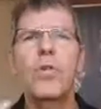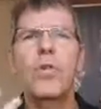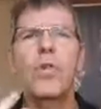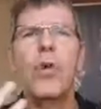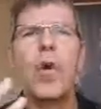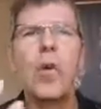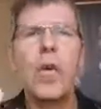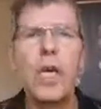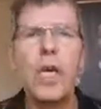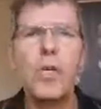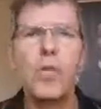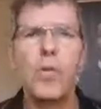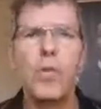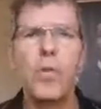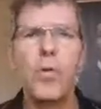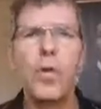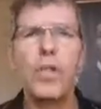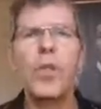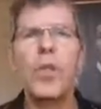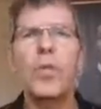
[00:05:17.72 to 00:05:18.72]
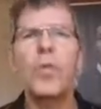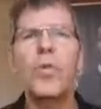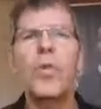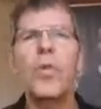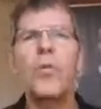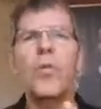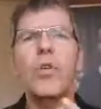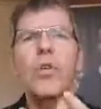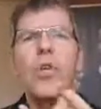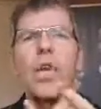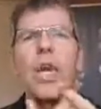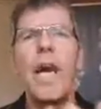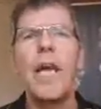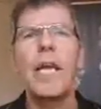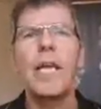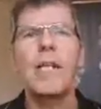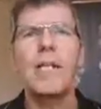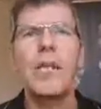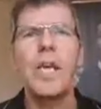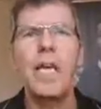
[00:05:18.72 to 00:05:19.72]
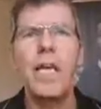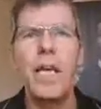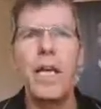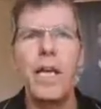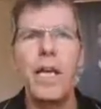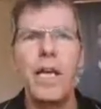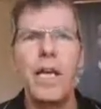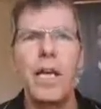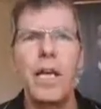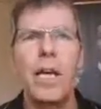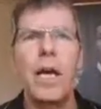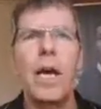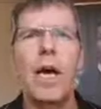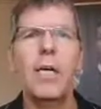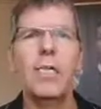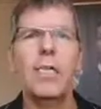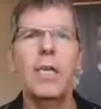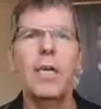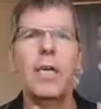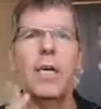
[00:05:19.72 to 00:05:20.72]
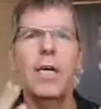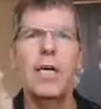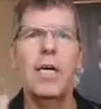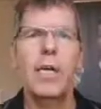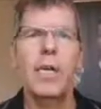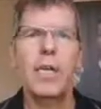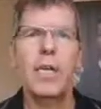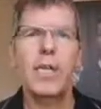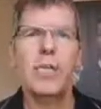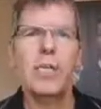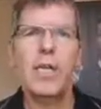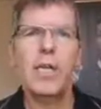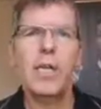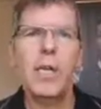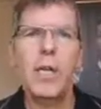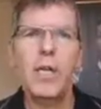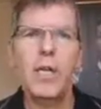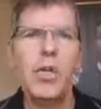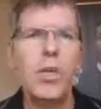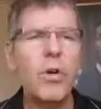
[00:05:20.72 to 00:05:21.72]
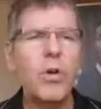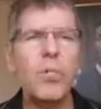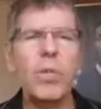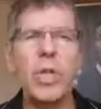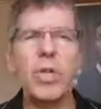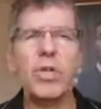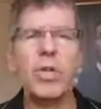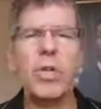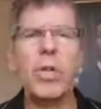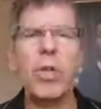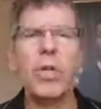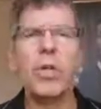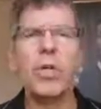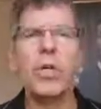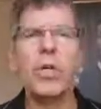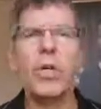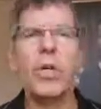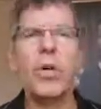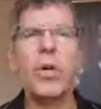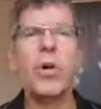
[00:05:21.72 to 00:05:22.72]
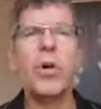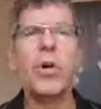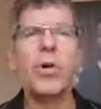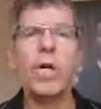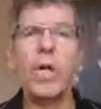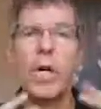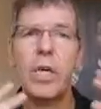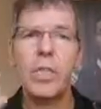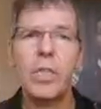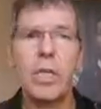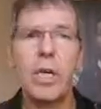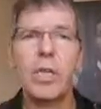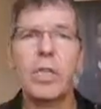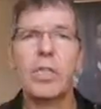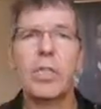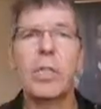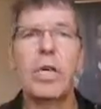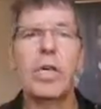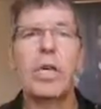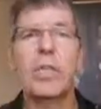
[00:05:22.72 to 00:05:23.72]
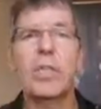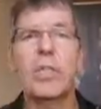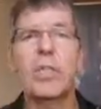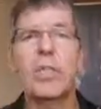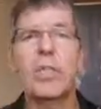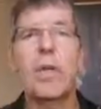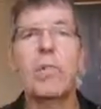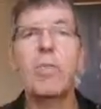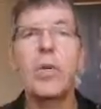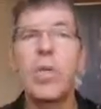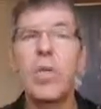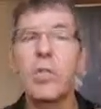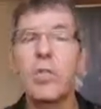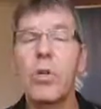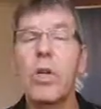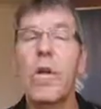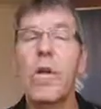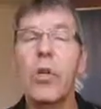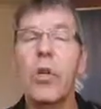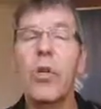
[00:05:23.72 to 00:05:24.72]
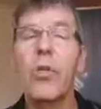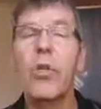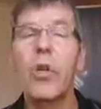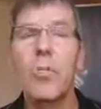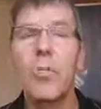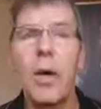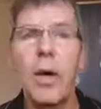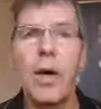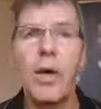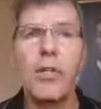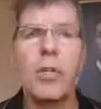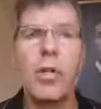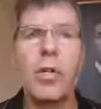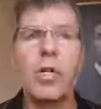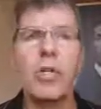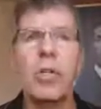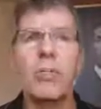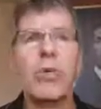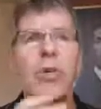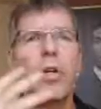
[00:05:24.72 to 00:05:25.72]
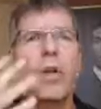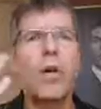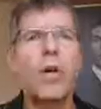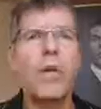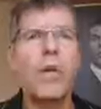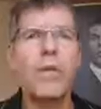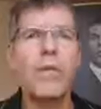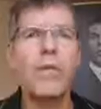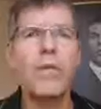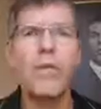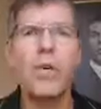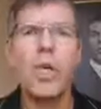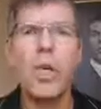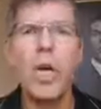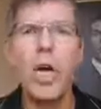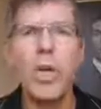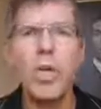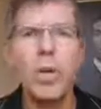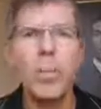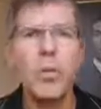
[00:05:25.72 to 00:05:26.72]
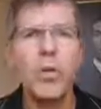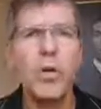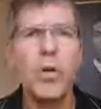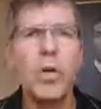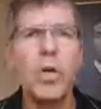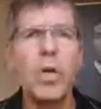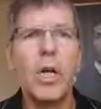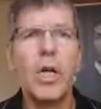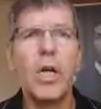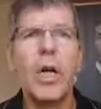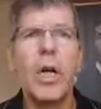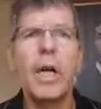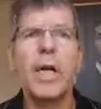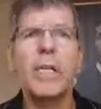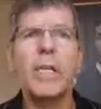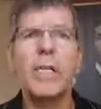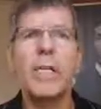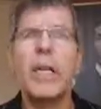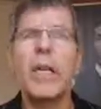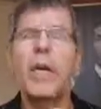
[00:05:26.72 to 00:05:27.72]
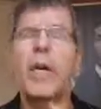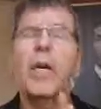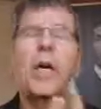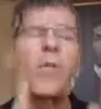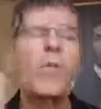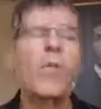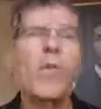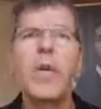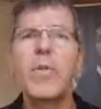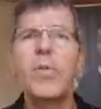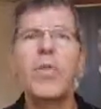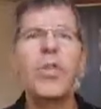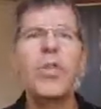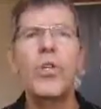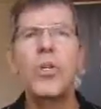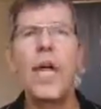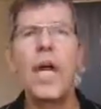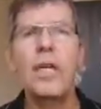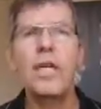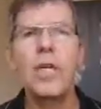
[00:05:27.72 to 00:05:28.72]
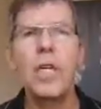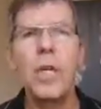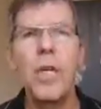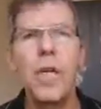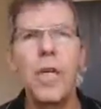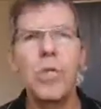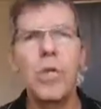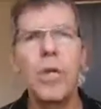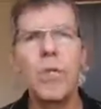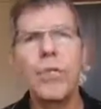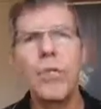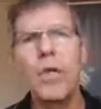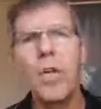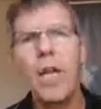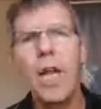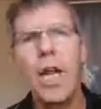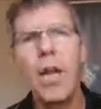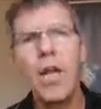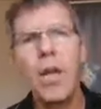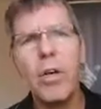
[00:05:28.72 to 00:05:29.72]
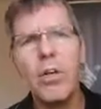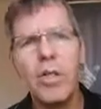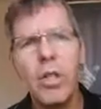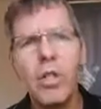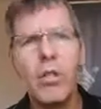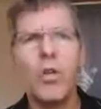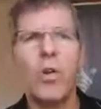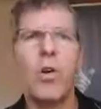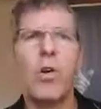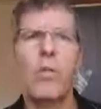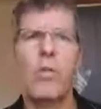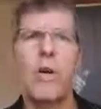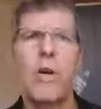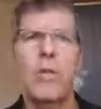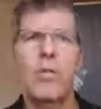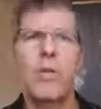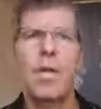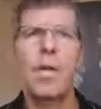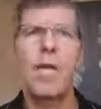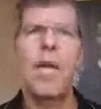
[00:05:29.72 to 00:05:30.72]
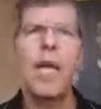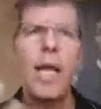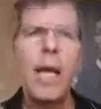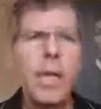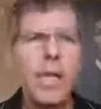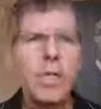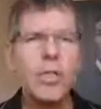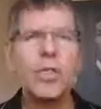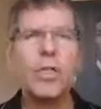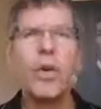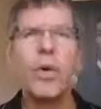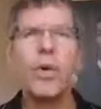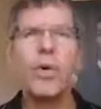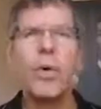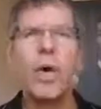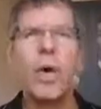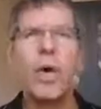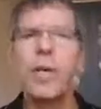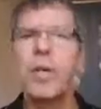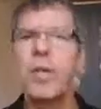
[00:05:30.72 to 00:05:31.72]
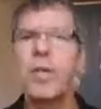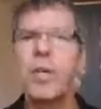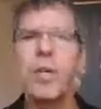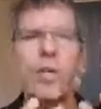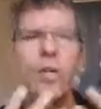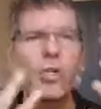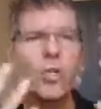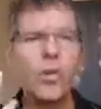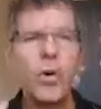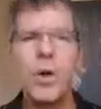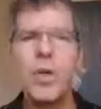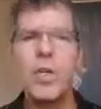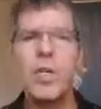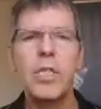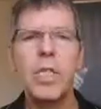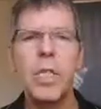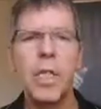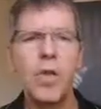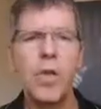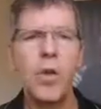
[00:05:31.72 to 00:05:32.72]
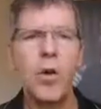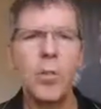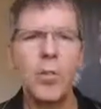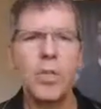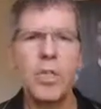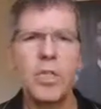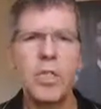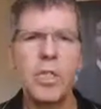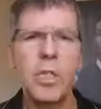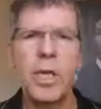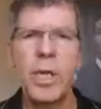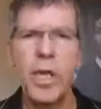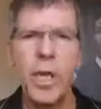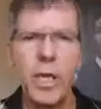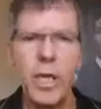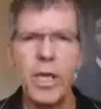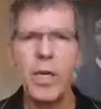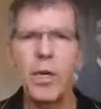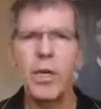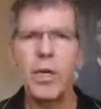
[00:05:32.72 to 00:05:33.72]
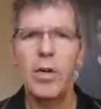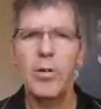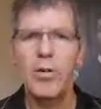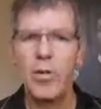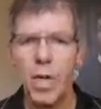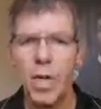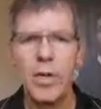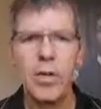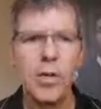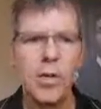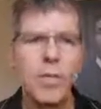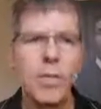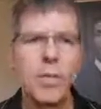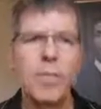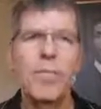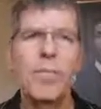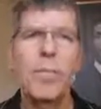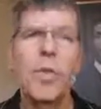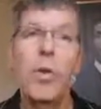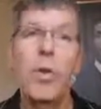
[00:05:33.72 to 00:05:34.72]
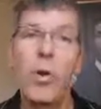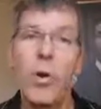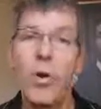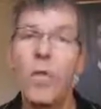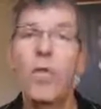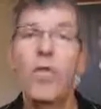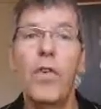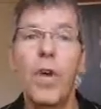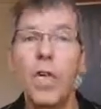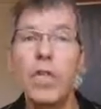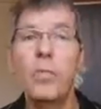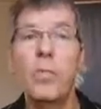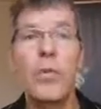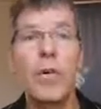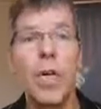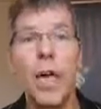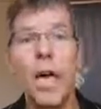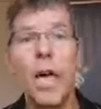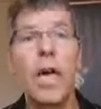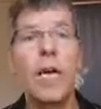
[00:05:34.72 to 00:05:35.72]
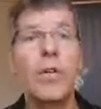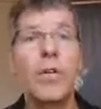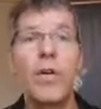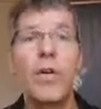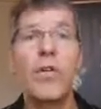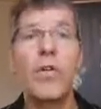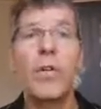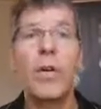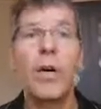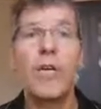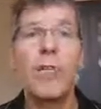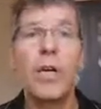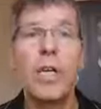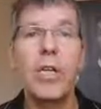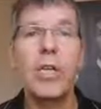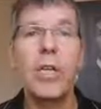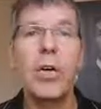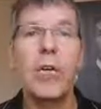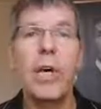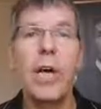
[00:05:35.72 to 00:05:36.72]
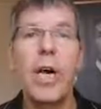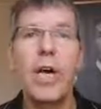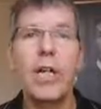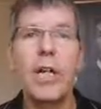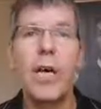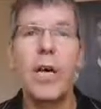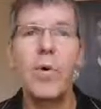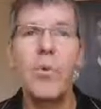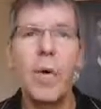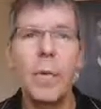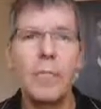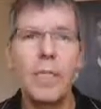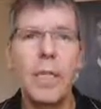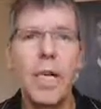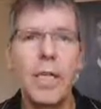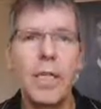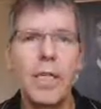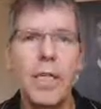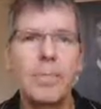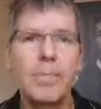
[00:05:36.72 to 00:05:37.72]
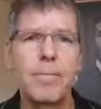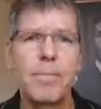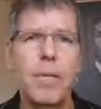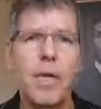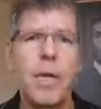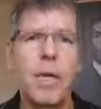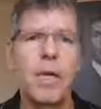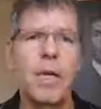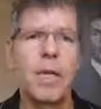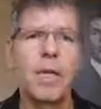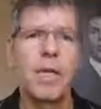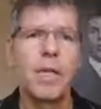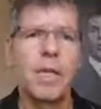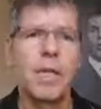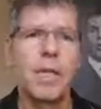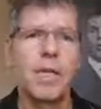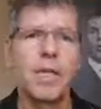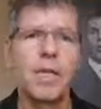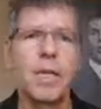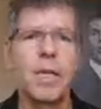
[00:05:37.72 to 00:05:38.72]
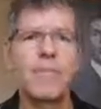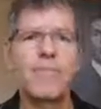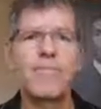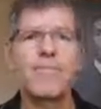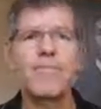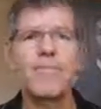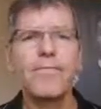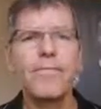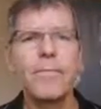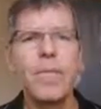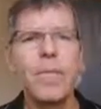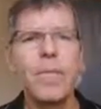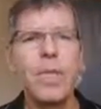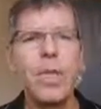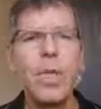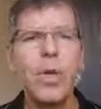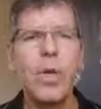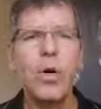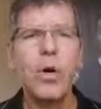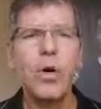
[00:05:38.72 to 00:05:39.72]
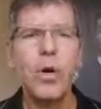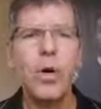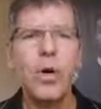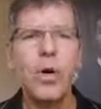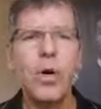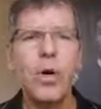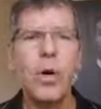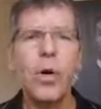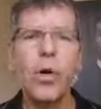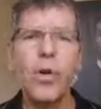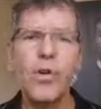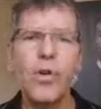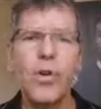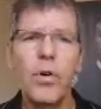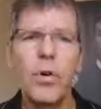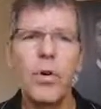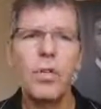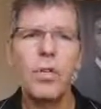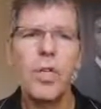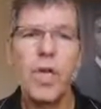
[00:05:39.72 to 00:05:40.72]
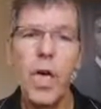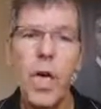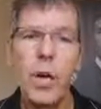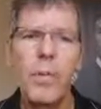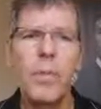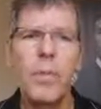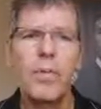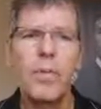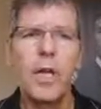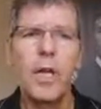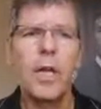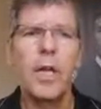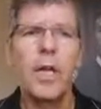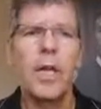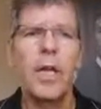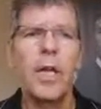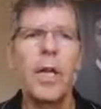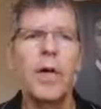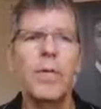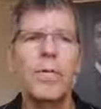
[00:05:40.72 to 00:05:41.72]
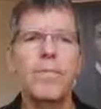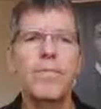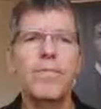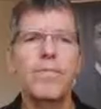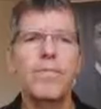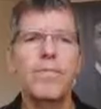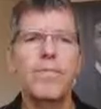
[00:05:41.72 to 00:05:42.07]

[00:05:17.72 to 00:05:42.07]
talk into? What would you like to hear as a new business owner, or as somebody who's already on the path, an entrepreneur? You've got an entrepreneurial idea. What would you like to hear? What would you like us to talk about? Let us know, and join us in our comments here, right on Facebook and on the radio at our website. So, or of course the app. Now,